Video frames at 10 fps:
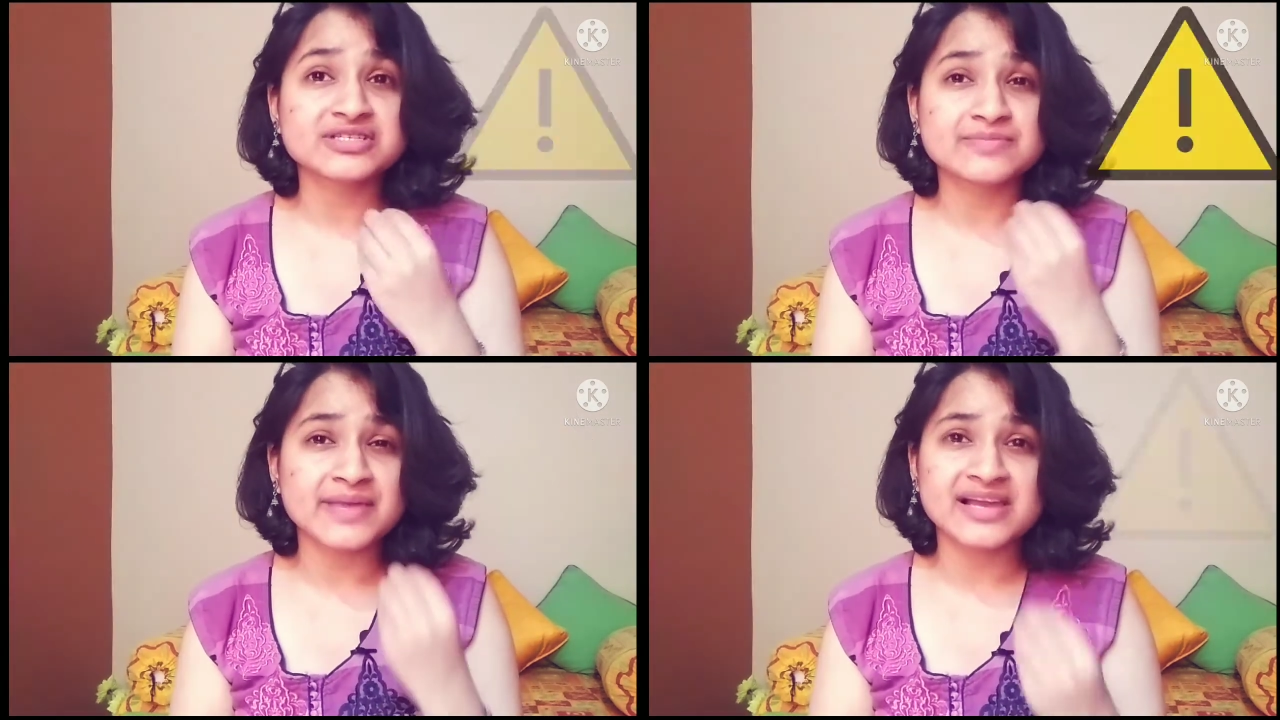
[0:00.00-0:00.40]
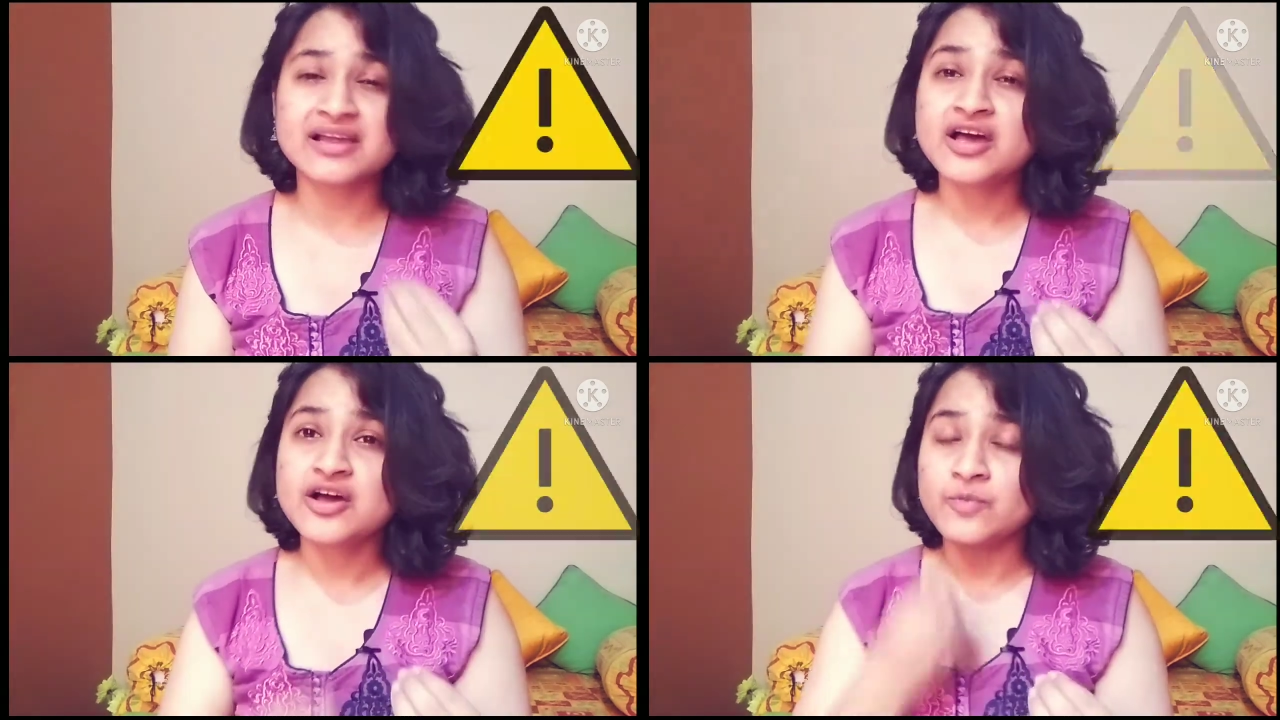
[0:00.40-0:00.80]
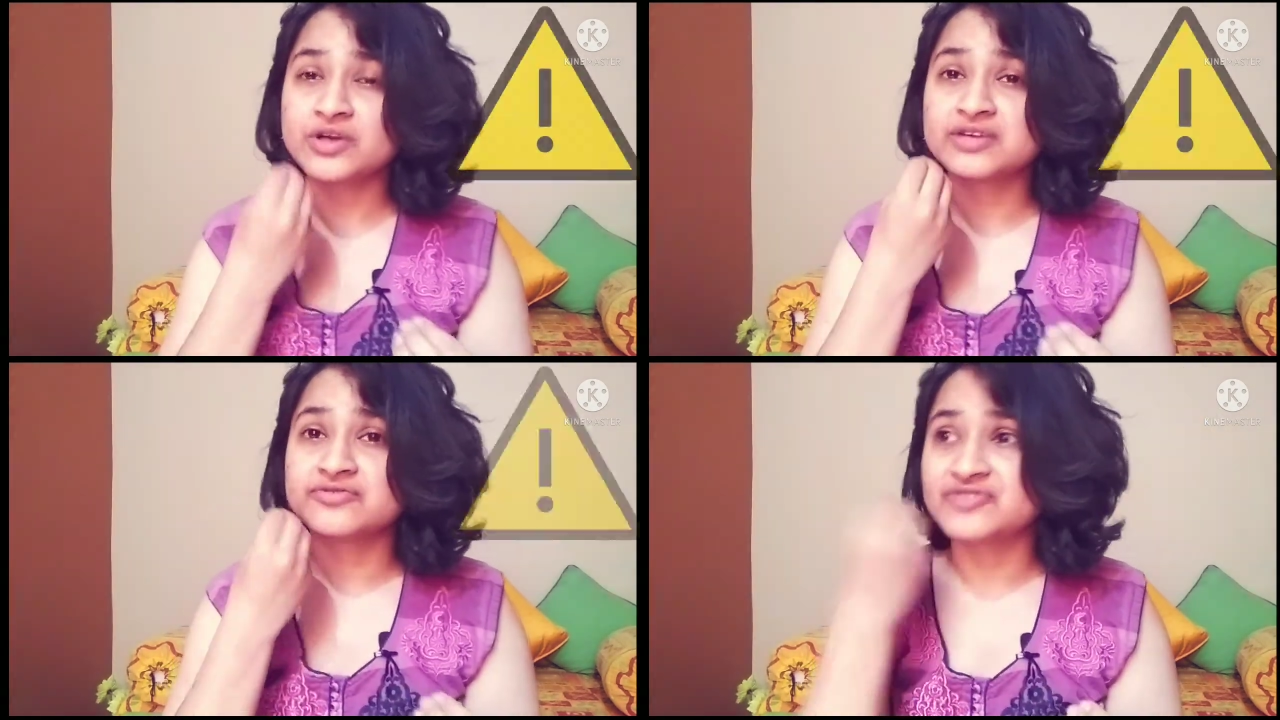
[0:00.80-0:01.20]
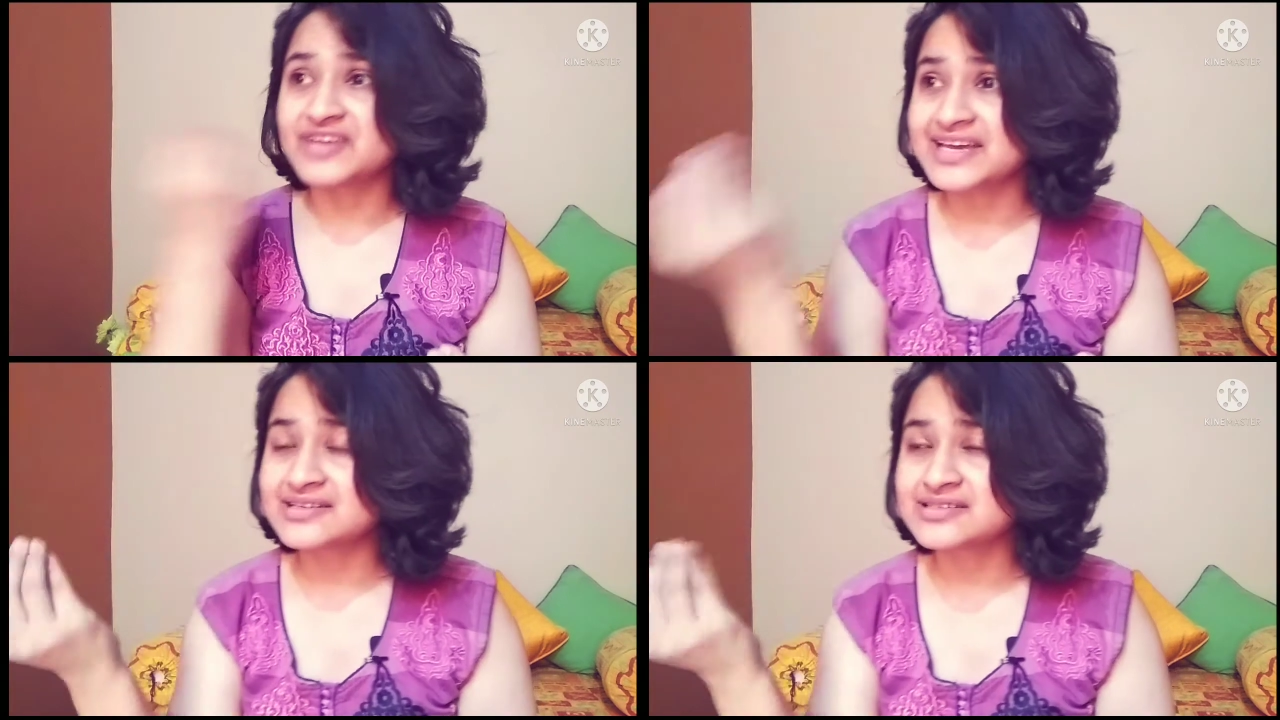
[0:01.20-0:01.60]
smell what
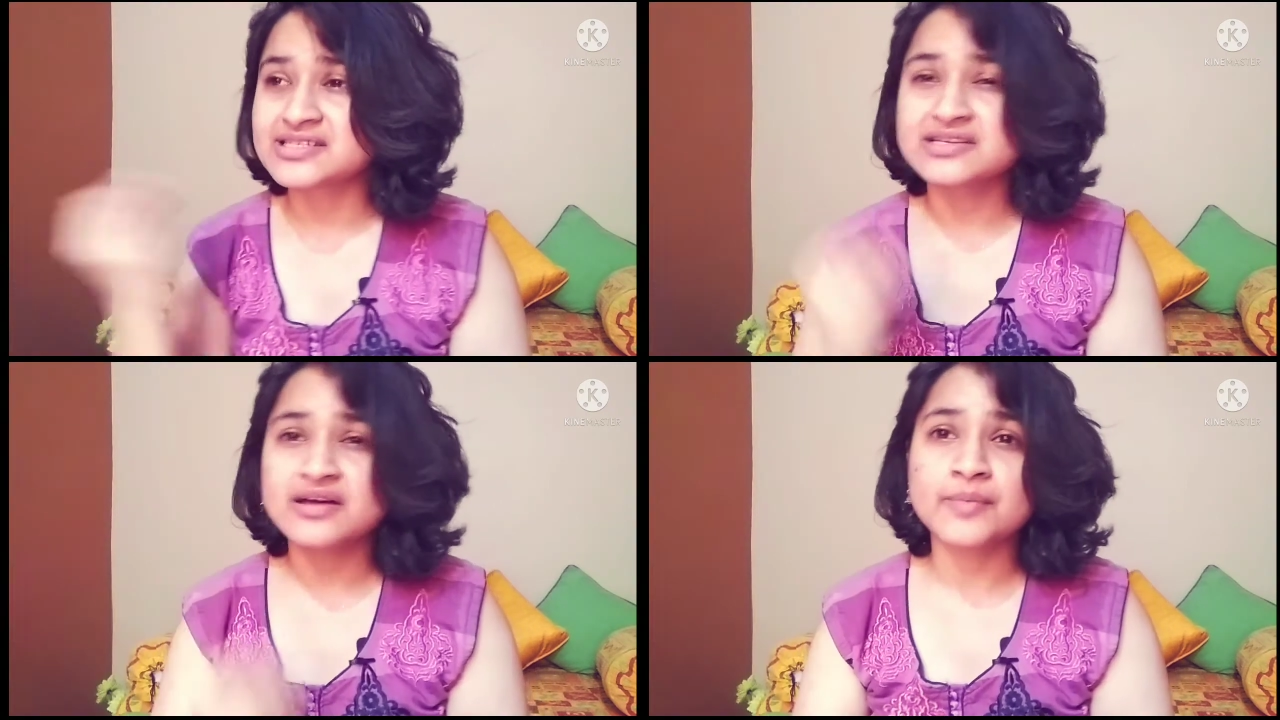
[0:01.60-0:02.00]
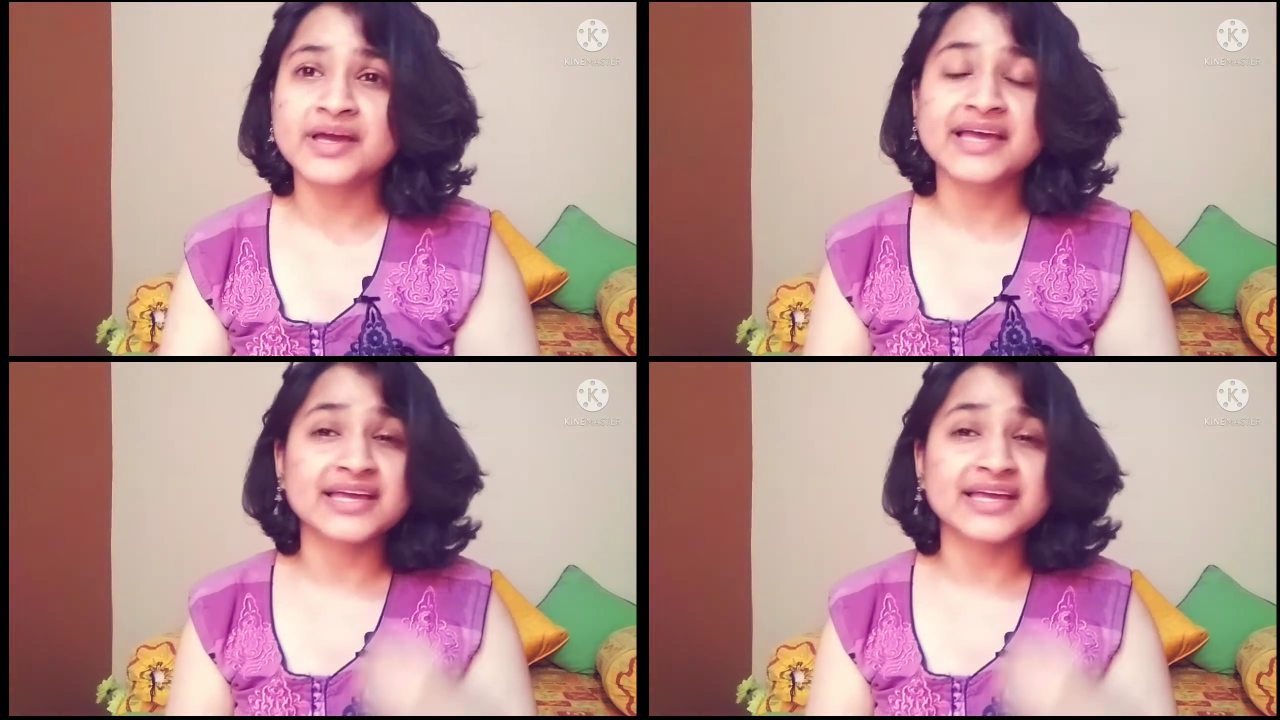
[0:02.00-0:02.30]
fragrance is coming.